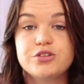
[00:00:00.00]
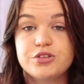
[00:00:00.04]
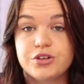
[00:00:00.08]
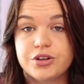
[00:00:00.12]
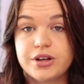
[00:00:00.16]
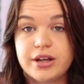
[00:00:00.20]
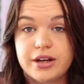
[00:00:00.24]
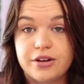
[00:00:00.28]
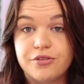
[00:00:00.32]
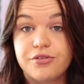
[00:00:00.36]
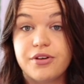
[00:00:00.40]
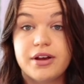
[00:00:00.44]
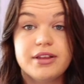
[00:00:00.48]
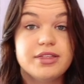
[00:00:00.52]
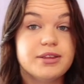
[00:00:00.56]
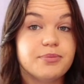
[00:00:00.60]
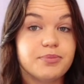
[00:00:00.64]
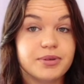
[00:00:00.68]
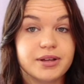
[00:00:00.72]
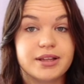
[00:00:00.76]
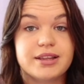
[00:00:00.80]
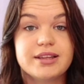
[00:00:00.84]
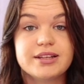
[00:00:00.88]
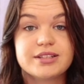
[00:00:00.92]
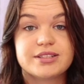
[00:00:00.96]
So you're gonna find the
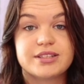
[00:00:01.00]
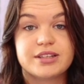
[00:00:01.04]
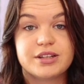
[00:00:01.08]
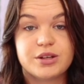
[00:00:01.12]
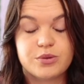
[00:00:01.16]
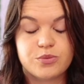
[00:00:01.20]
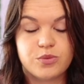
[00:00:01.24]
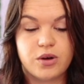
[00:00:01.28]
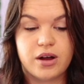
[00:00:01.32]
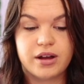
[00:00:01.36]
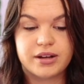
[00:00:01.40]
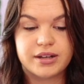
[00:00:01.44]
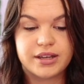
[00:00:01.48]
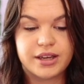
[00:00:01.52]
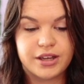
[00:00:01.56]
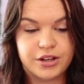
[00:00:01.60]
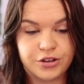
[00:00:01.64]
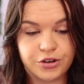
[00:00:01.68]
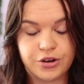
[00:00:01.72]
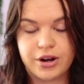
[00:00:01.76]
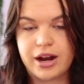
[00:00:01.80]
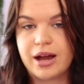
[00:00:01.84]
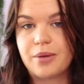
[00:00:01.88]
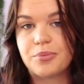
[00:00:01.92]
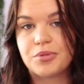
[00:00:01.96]
playlist that you want in
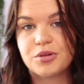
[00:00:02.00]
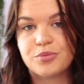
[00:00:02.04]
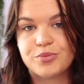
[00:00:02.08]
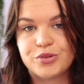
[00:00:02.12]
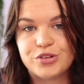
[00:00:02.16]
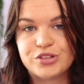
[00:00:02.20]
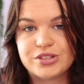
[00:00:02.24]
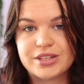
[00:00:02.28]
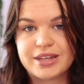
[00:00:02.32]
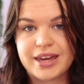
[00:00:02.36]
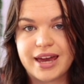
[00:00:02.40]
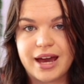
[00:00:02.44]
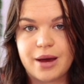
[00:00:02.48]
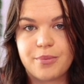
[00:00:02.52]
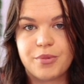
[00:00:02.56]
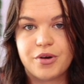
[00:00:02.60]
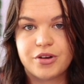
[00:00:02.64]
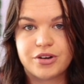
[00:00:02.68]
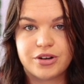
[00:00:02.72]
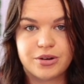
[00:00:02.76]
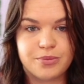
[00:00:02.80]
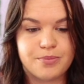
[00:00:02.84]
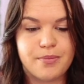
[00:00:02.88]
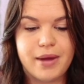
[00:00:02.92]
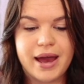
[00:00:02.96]
your Apple Music app
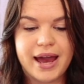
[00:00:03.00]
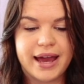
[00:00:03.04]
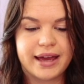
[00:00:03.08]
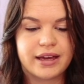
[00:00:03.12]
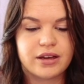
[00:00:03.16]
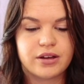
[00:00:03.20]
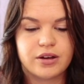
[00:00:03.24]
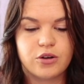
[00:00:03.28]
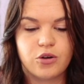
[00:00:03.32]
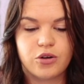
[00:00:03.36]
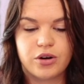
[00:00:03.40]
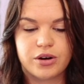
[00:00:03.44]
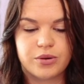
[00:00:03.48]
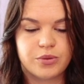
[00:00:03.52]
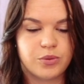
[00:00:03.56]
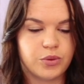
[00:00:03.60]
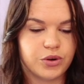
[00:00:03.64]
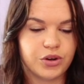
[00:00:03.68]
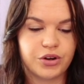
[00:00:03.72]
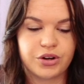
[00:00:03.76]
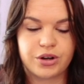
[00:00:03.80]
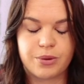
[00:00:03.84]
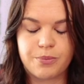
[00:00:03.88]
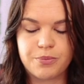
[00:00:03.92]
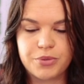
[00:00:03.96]
on your Mac or on
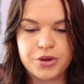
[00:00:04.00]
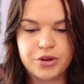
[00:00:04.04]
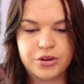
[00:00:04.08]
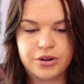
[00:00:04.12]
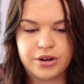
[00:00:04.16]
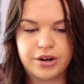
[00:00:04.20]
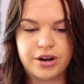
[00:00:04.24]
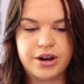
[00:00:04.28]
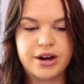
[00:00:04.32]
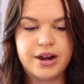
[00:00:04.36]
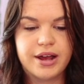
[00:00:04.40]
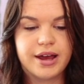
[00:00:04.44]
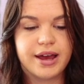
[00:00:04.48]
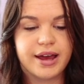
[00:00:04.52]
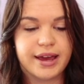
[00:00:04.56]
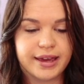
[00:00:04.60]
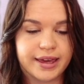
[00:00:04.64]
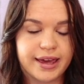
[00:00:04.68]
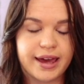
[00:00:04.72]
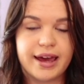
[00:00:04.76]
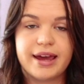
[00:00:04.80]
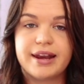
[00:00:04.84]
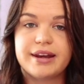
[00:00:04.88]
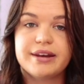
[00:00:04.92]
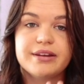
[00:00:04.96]
your computer.
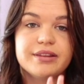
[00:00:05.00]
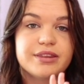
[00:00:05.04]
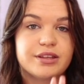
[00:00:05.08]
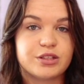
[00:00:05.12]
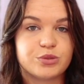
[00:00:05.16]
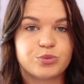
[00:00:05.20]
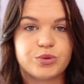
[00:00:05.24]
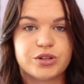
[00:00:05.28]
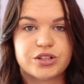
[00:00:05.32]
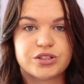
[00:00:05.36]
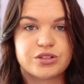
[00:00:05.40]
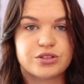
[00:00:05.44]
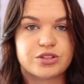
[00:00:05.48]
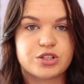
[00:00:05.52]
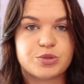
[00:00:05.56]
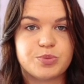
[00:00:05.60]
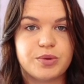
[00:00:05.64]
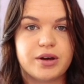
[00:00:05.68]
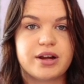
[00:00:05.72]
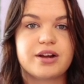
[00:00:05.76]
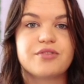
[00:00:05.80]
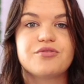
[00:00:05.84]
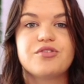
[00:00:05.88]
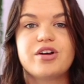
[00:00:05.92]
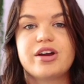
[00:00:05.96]
Again, this works on
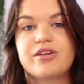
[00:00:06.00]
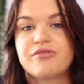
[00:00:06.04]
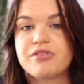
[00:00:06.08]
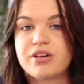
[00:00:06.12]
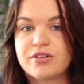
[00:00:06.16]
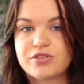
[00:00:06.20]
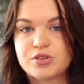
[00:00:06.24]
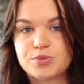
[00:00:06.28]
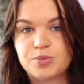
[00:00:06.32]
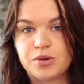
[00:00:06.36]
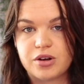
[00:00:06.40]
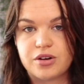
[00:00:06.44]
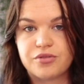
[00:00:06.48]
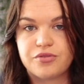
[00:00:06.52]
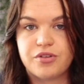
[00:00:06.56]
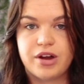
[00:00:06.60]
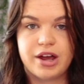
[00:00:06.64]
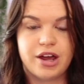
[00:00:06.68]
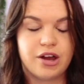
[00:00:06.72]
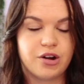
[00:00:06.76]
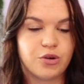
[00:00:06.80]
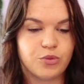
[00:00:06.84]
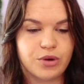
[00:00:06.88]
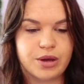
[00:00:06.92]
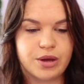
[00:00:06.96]
Spotify if you have Spotify on a